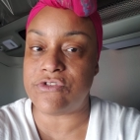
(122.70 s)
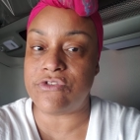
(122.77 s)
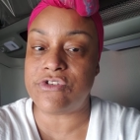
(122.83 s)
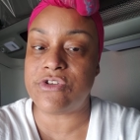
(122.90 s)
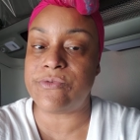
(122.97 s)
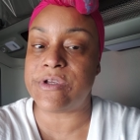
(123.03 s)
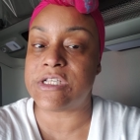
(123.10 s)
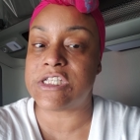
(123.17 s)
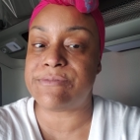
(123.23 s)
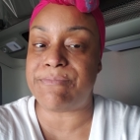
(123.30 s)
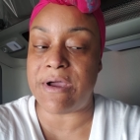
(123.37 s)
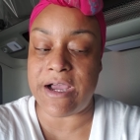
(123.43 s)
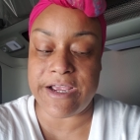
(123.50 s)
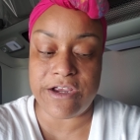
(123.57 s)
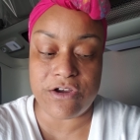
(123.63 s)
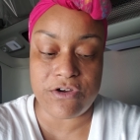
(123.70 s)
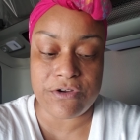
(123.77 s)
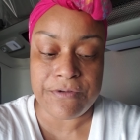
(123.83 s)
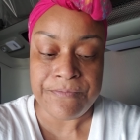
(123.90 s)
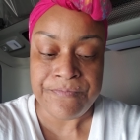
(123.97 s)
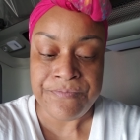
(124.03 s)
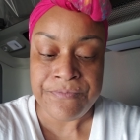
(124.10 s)
due to
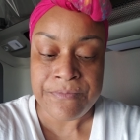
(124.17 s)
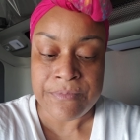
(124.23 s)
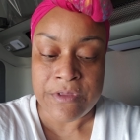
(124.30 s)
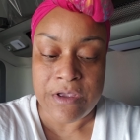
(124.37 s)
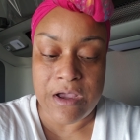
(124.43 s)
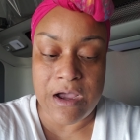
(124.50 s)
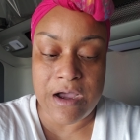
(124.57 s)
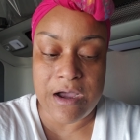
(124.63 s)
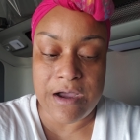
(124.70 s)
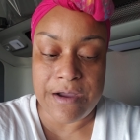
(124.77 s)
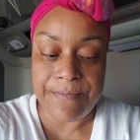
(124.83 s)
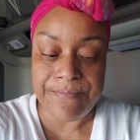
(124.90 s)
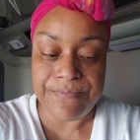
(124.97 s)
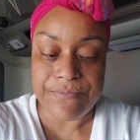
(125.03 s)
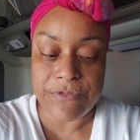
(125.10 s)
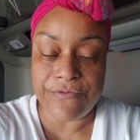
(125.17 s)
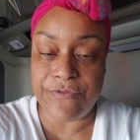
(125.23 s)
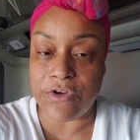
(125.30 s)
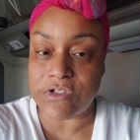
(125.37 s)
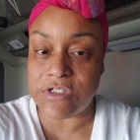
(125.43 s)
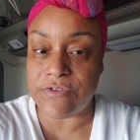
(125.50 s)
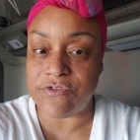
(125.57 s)
expire um, the
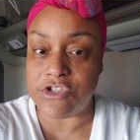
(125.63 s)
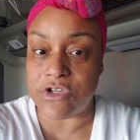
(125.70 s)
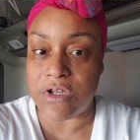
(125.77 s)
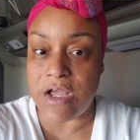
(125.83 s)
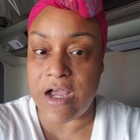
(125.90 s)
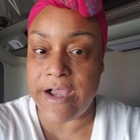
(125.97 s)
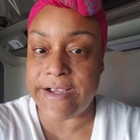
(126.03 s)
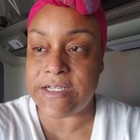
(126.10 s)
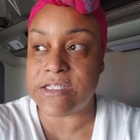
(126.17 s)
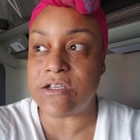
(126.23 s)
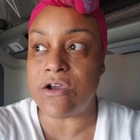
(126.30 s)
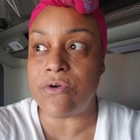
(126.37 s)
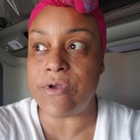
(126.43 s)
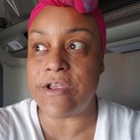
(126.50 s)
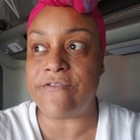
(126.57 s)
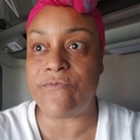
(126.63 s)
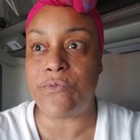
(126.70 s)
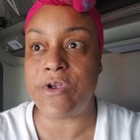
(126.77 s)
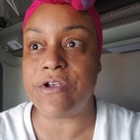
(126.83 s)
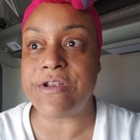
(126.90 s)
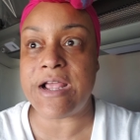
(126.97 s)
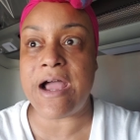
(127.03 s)
1st of July. So if
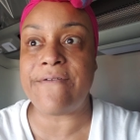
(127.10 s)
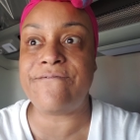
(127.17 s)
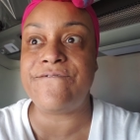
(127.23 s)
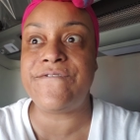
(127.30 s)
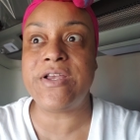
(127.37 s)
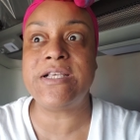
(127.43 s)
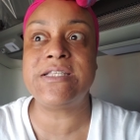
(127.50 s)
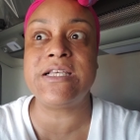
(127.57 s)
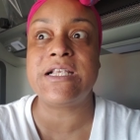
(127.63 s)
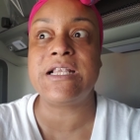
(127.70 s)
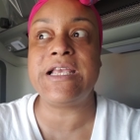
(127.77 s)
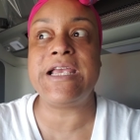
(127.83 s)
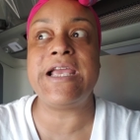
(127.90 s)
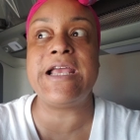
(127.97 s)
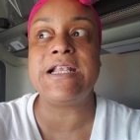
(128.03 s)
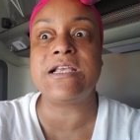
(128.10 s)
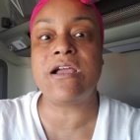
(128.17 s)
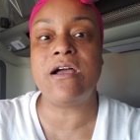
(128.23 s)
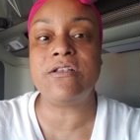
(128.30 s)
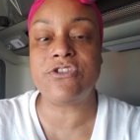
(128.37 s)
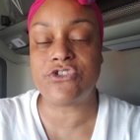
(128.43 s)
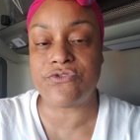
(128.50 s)
we're not physically in
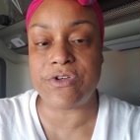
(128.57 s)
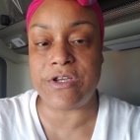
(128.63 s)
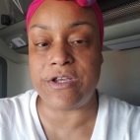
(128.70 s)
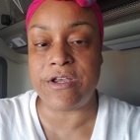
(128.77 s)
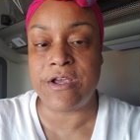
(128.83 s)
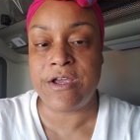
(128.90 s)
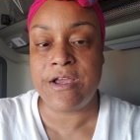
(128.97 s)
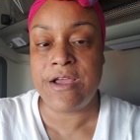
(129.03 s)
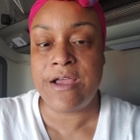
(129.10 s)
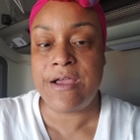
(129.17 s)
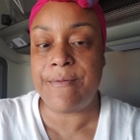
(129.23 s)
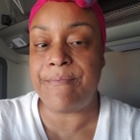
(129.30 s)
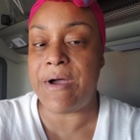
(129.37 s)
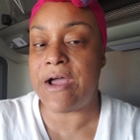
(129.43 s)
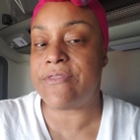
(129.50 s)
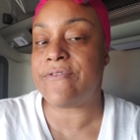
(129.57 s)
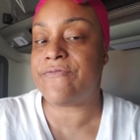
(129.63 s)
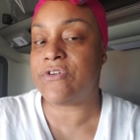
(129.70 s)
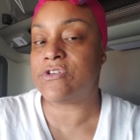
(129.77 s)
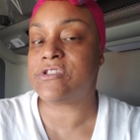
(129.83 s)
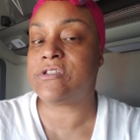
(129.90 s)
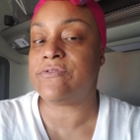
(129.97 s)
country by the
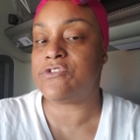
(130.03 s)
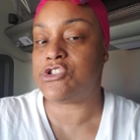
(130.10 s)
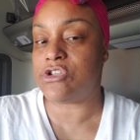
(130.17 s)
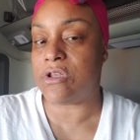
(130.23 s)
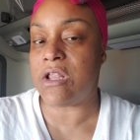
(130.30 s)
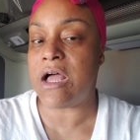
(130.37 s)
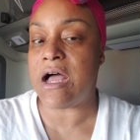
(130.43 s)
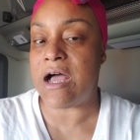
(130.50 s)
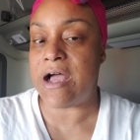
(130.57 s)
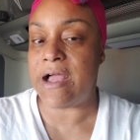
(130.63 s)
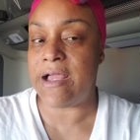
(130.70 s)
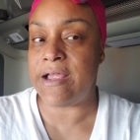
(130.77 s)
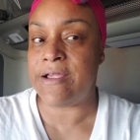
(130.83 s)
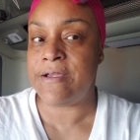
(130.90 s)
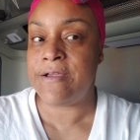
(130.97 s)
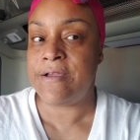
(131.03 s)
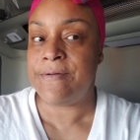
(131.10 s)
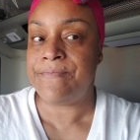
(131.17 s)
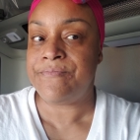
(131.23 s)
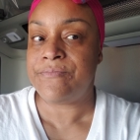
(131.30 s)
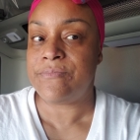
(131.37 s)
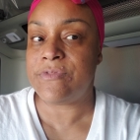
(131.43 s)
1st of July,
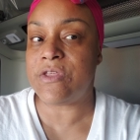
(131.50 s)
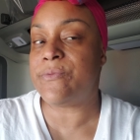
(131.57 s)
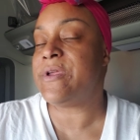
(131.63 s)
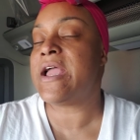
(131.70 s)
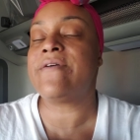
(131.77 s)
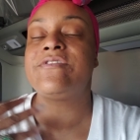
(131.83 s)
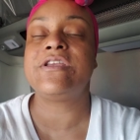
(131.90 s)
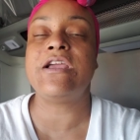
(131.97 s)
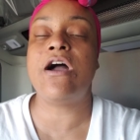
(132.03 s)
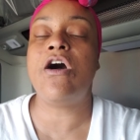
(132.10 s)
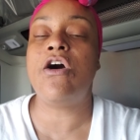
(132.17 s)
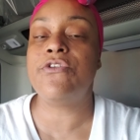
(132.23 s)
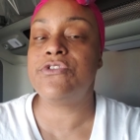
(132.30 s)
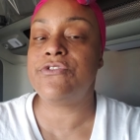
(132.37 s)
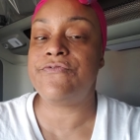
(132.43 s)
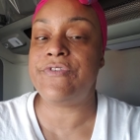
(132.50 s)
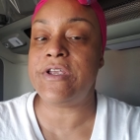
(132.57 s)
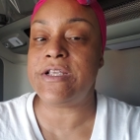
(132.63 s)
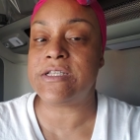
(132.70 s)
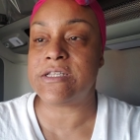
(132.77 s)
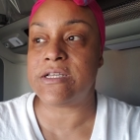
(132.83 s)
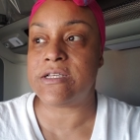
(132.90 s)
then we have to get all new
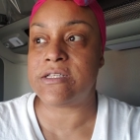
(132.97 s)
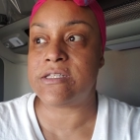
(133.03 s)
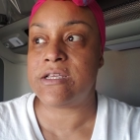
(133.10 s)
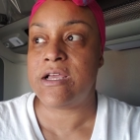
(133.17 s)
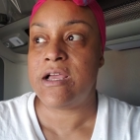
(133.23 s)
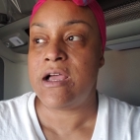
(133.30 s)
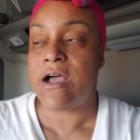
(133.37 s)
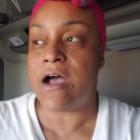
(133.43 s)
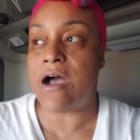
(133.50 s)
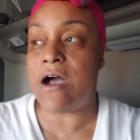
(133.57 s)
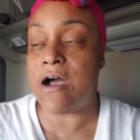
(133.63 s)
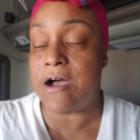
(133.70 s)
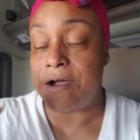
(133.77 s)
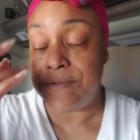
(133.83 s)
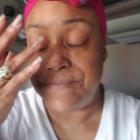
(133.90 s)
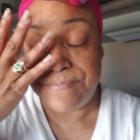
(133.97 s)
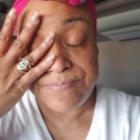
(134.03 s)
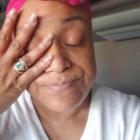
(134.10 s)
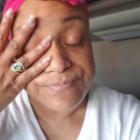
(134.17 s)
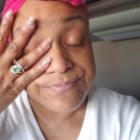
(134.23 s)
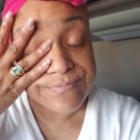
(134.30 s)
visas. Um,